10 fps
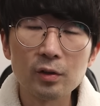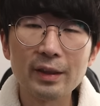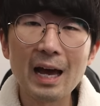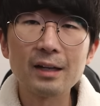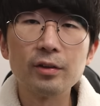
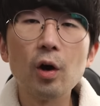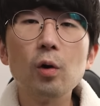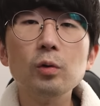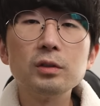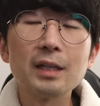that
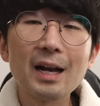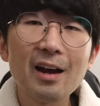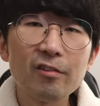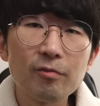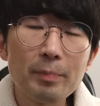those that
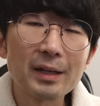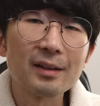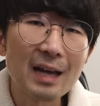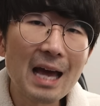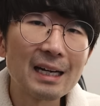have picked
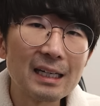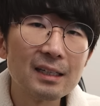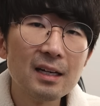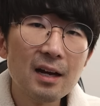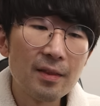the candidate,